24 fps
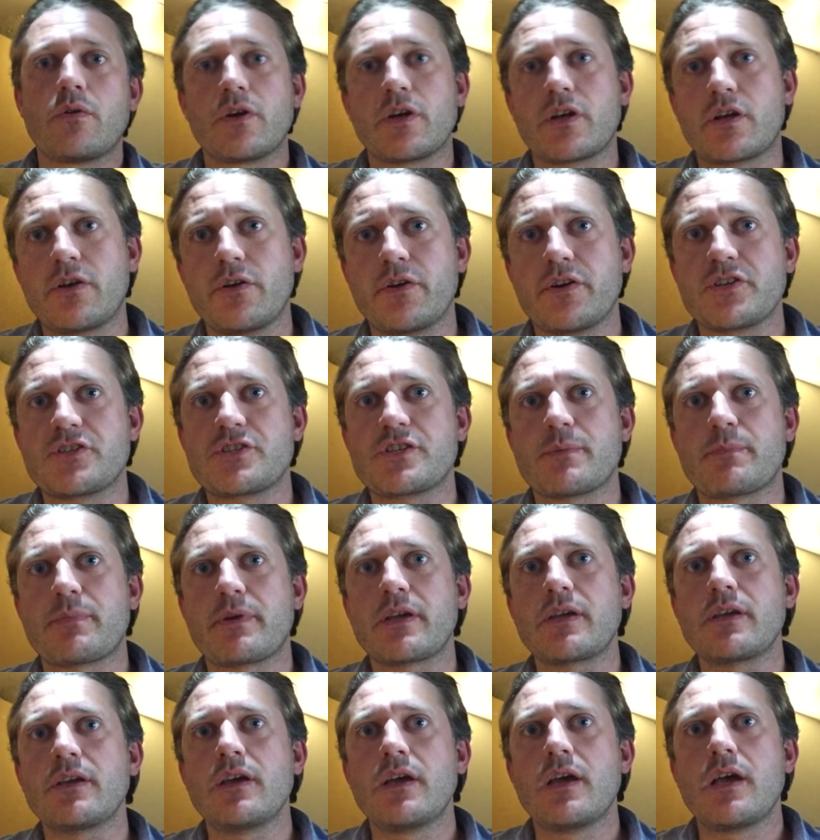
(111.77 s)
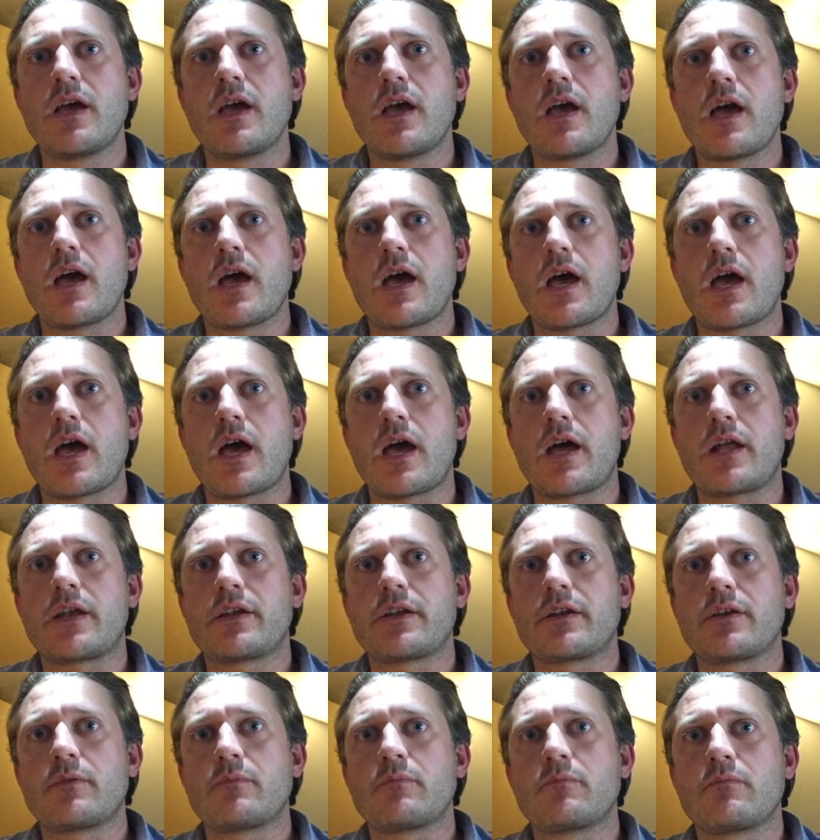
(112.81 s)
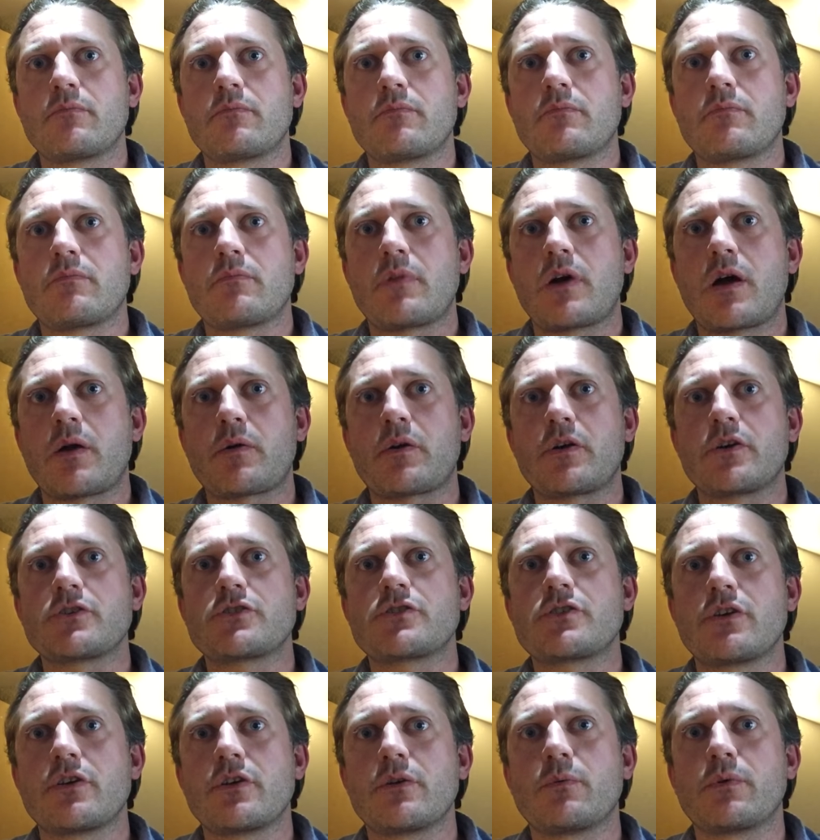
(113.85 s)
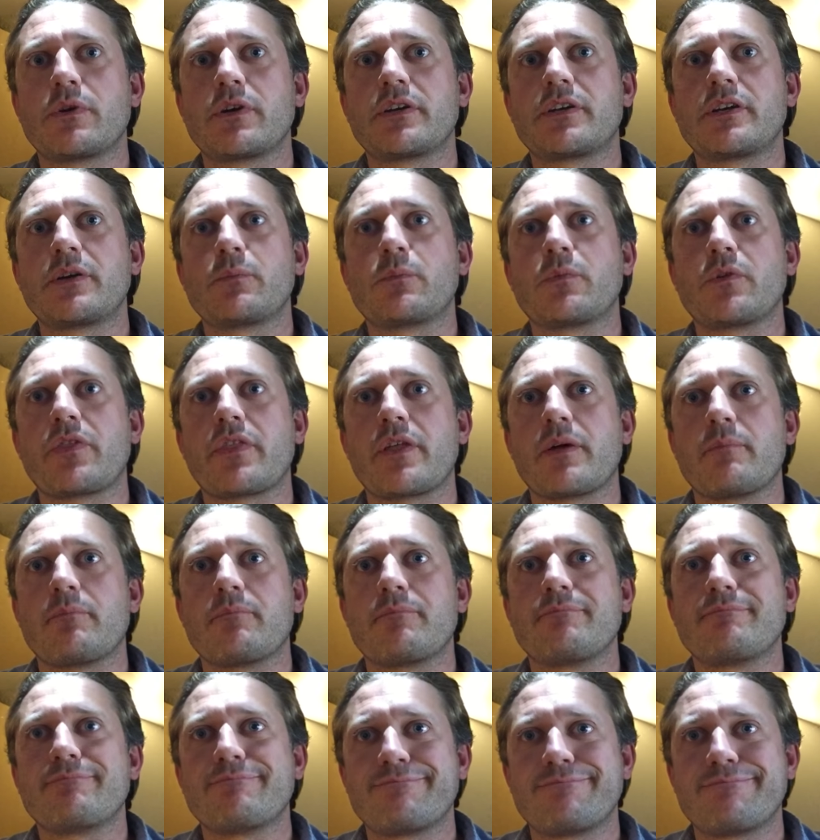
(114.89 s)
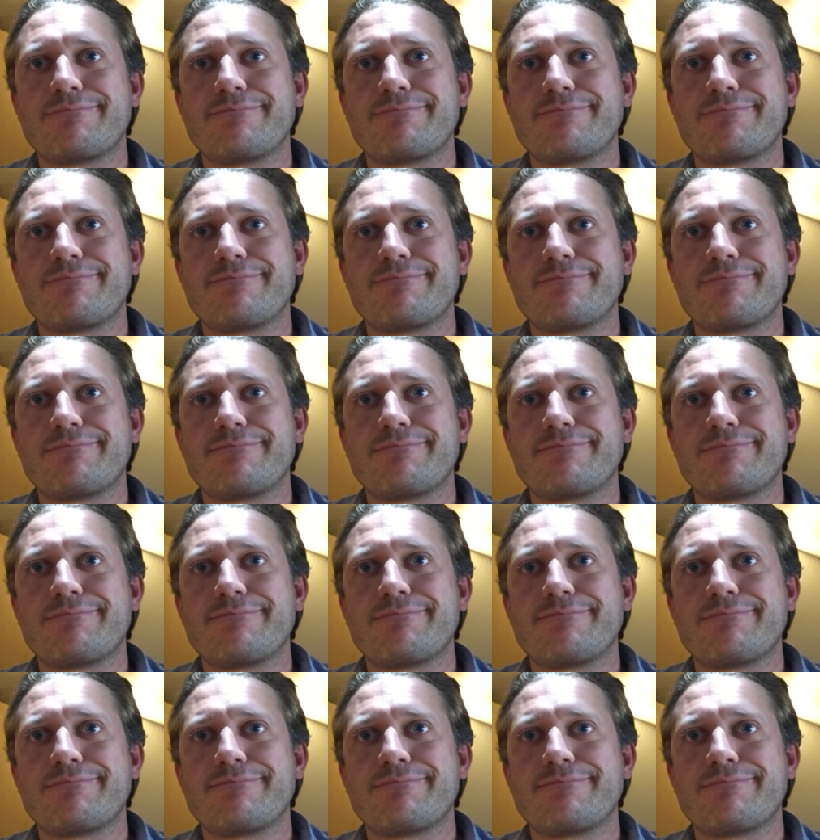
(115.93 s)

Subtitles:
including shipping, and I'm going to show you what I did with them.